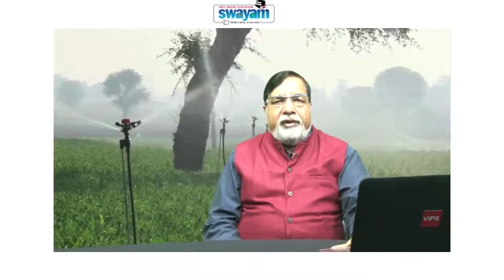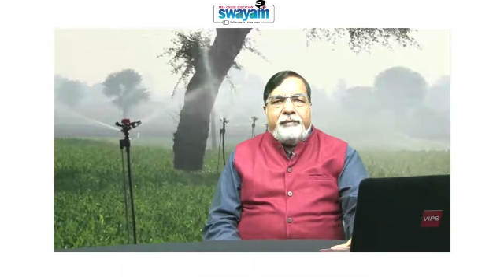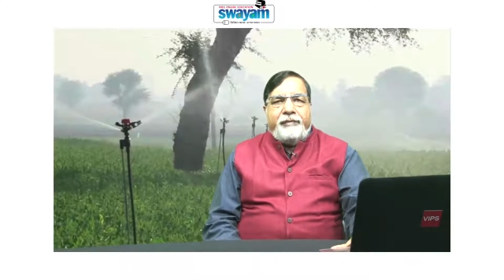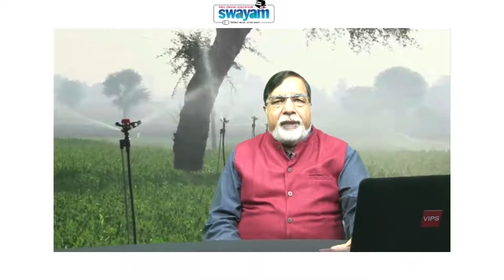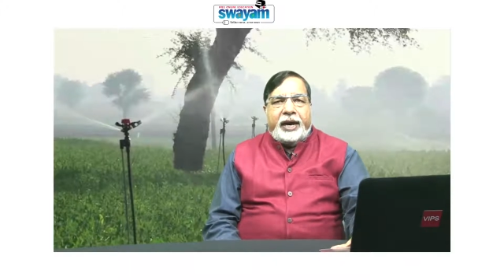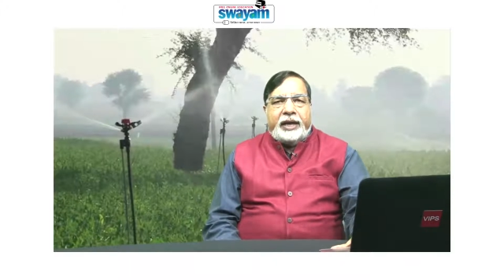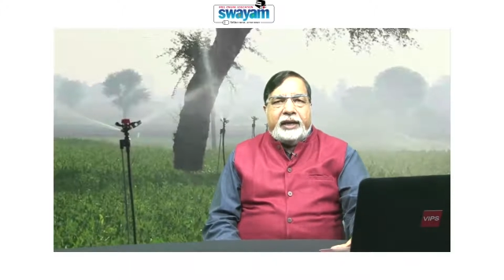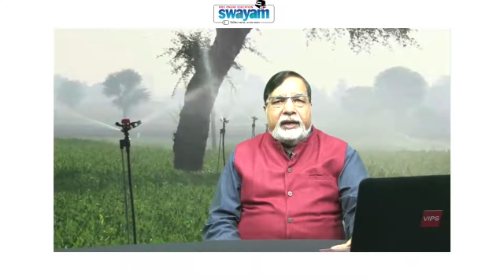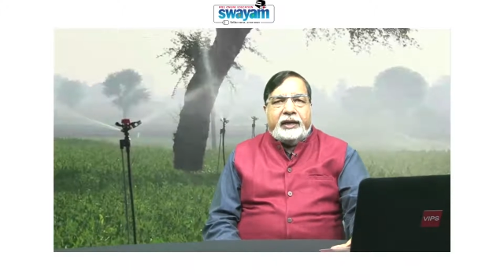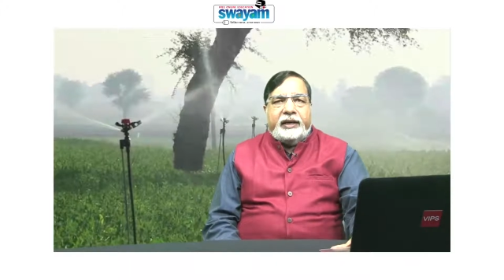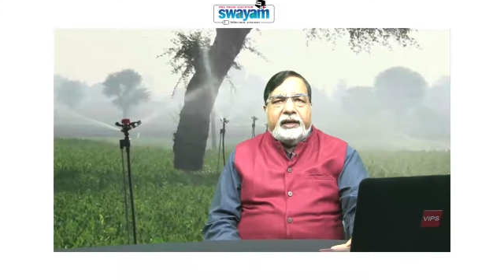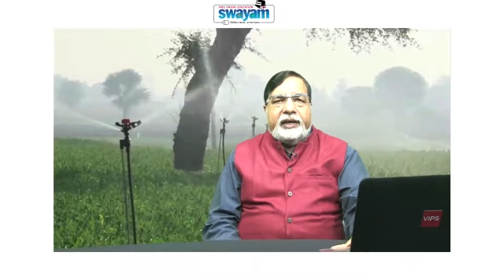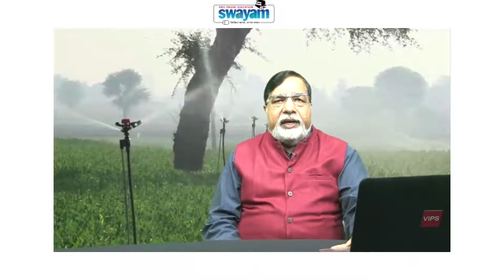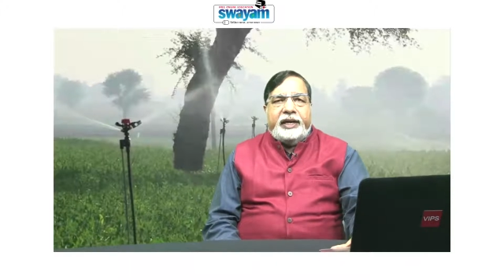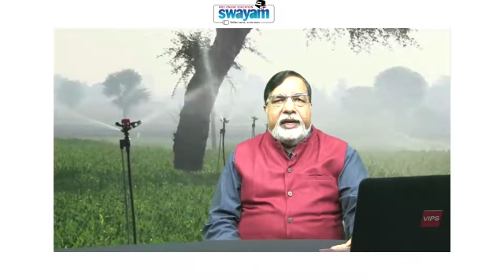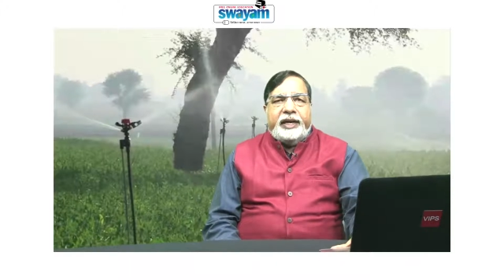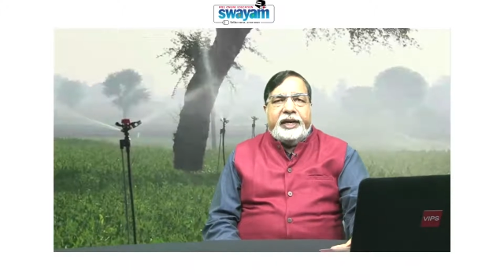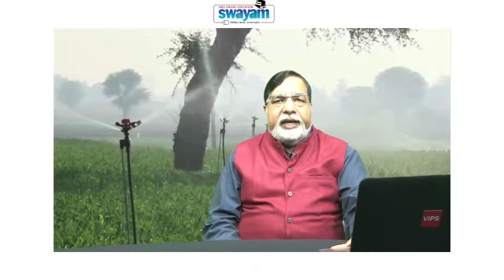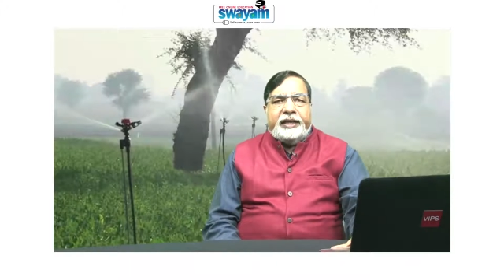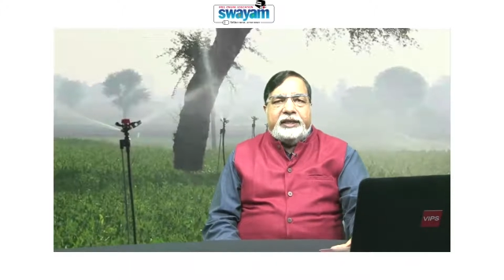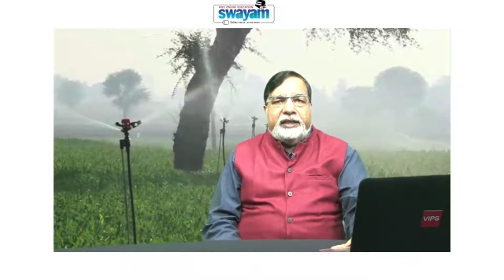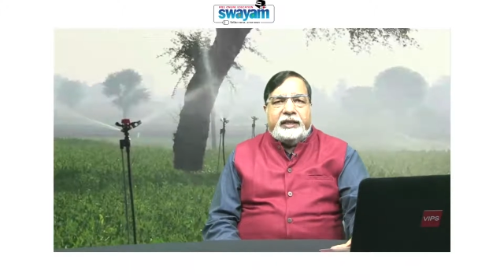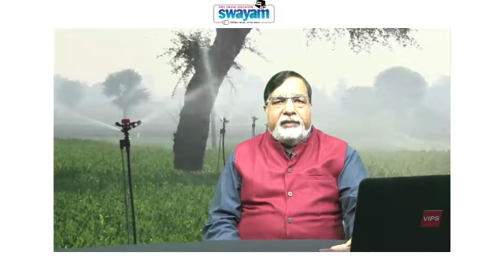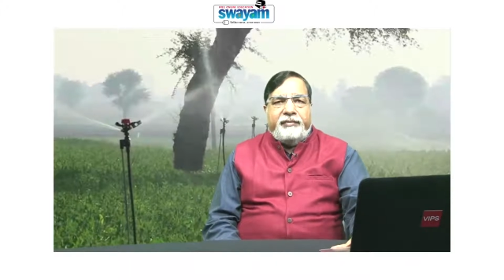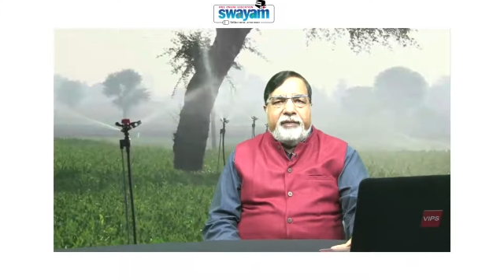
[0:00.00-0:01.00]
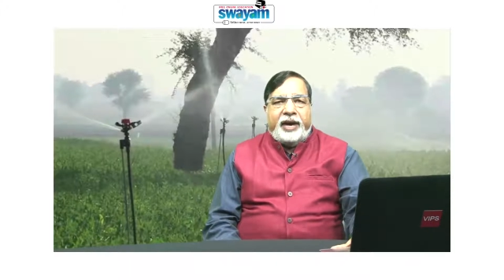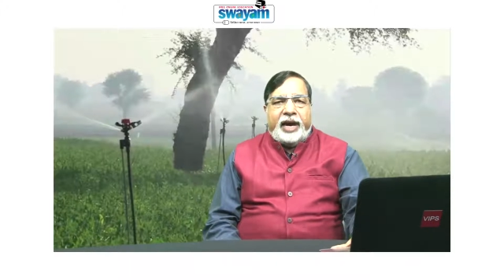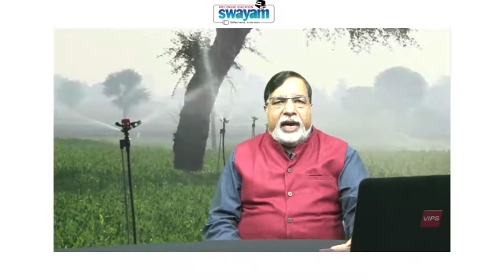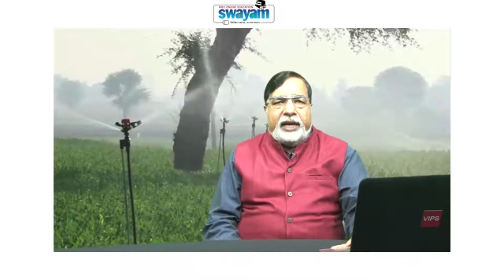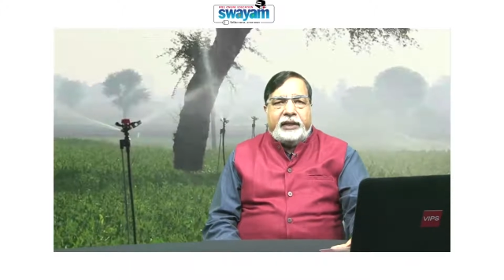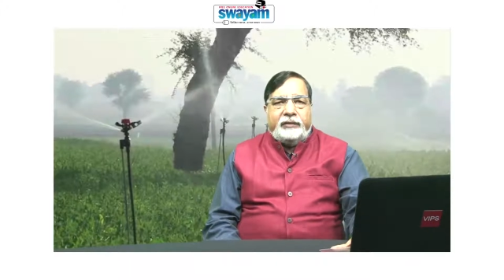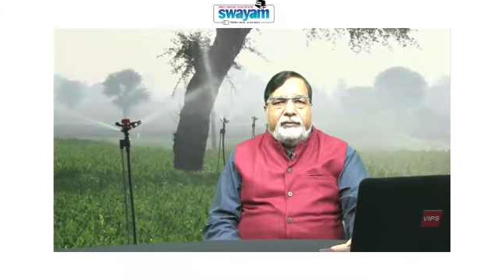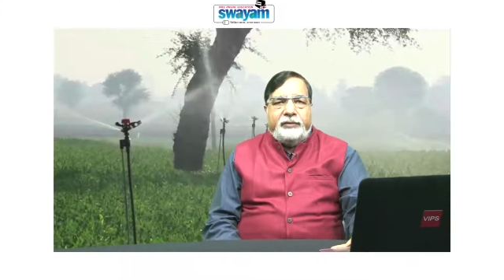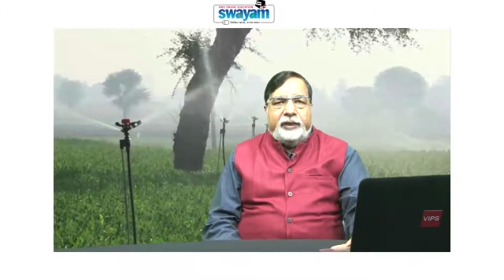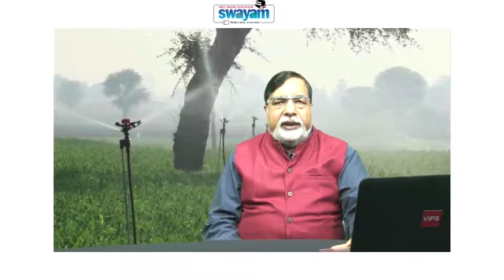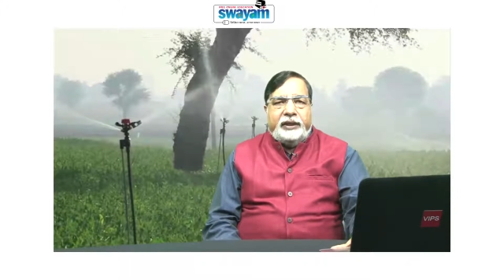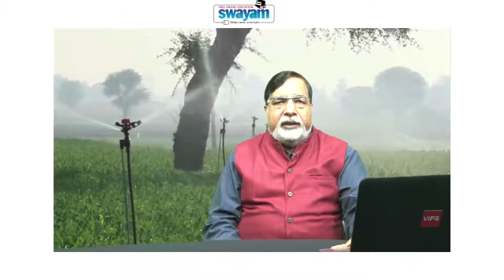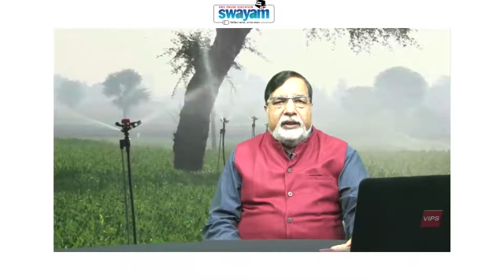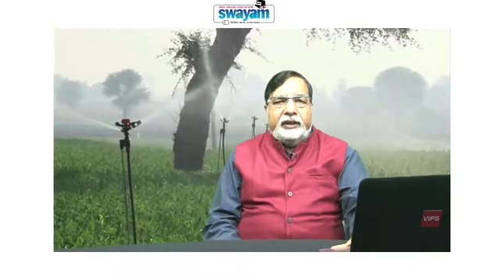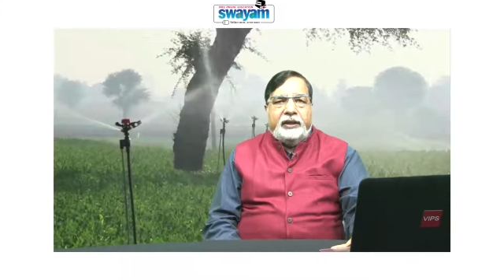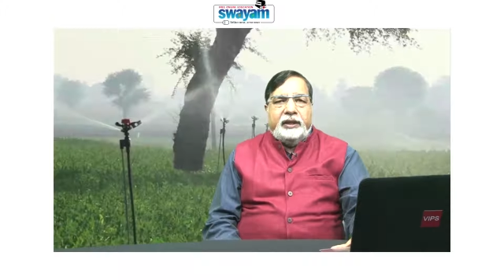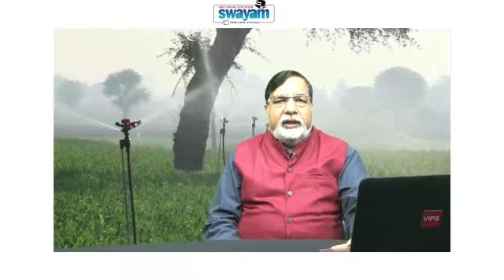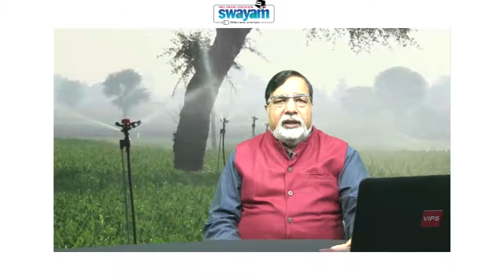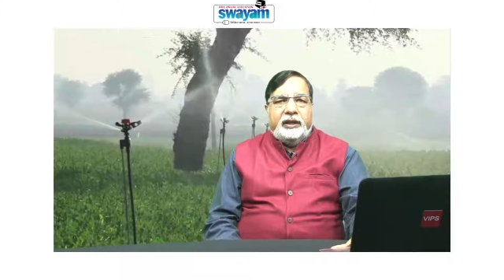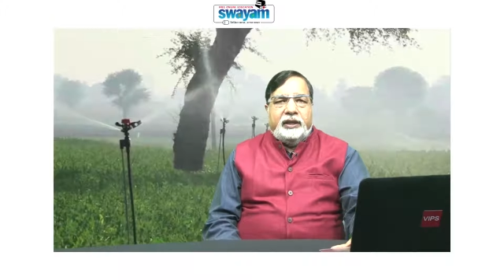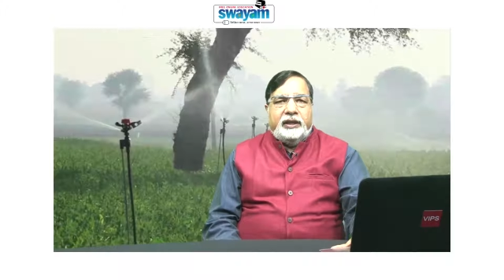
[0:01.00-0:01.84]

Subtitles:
a better irrigation management,